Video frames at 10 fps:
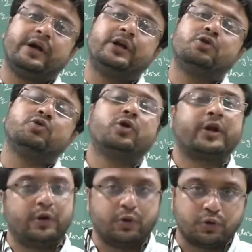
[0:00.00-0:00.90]
N2 or
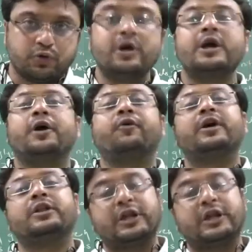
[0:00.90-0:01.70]
NO2.